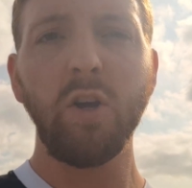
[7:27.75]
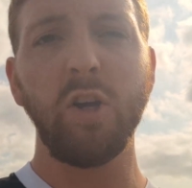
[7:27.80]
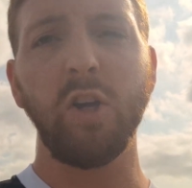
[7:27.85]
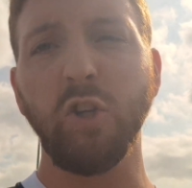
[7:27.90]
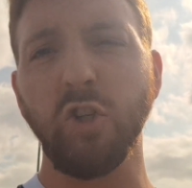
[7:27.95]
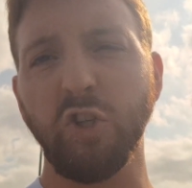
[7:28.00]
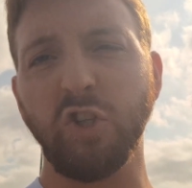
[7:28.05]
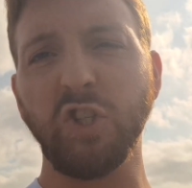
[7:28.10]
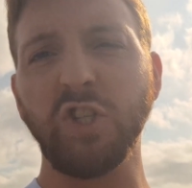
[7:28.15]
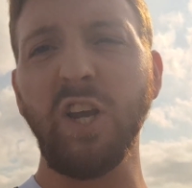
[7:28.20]
You
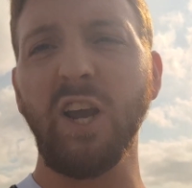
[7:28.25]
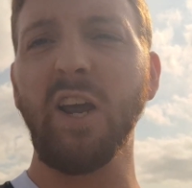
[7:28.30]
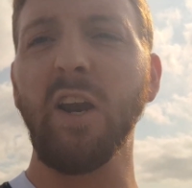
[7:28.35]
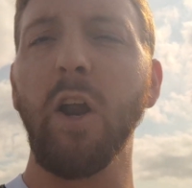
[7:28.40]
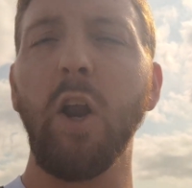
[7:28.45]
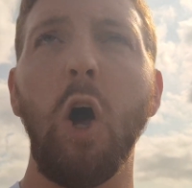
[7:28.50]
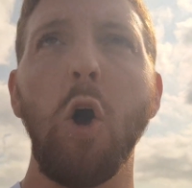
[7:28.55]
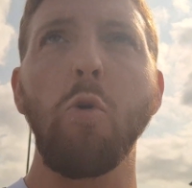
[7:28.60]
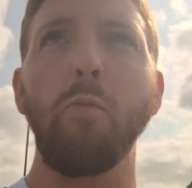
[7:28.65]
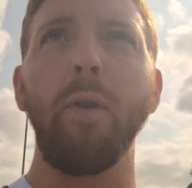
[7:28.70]
just sit in
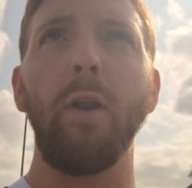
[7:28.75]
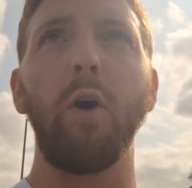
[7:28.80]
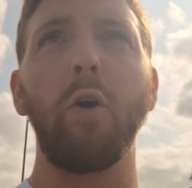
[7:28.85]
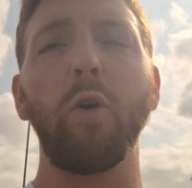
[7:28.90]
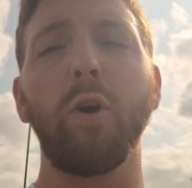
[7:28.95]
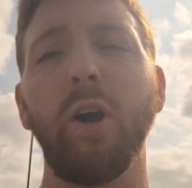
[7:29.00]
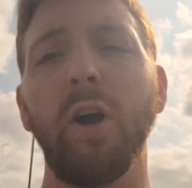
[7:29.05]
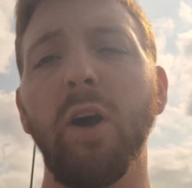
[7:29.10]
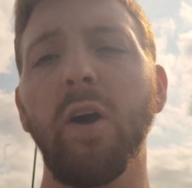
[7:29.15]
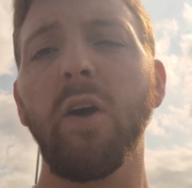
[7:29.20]
a low block
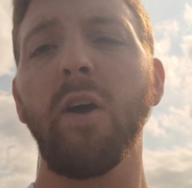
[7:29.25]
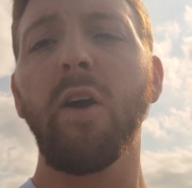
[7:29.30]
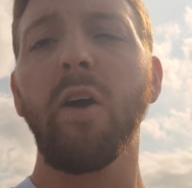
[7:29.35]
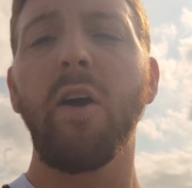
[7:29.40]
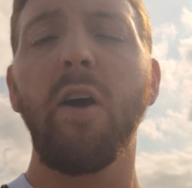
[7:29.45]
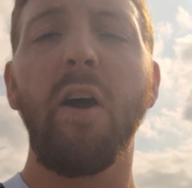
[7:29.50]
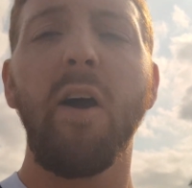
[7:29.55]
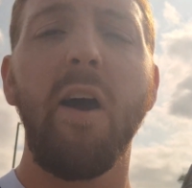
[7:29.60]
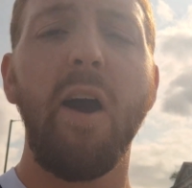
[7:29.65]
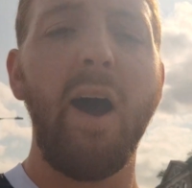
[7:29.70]

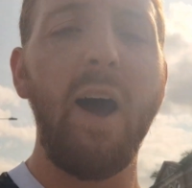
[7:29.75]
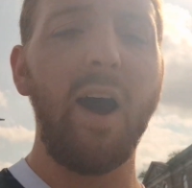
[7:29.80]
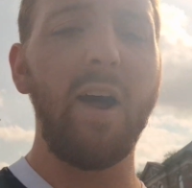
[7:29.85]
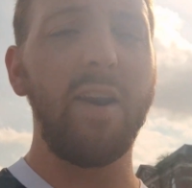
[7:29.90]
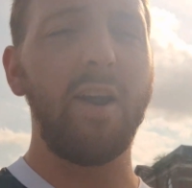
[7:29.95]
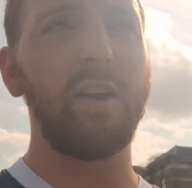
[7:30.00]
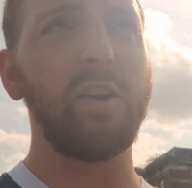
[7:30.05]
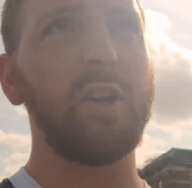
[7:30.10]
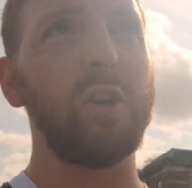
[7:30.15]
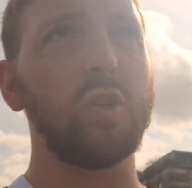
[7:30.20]

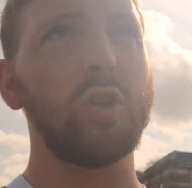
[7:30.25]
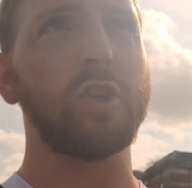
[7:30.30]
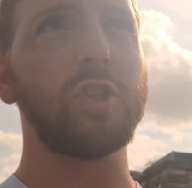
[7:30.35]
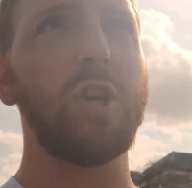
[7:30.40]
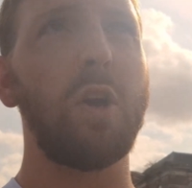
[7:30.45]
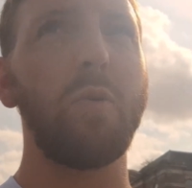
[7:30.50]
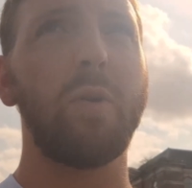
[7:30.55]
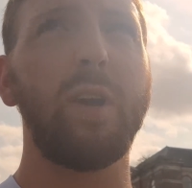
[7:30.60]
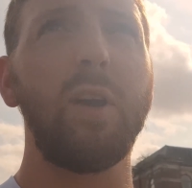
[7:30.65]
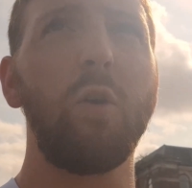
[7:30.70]
and then you just soak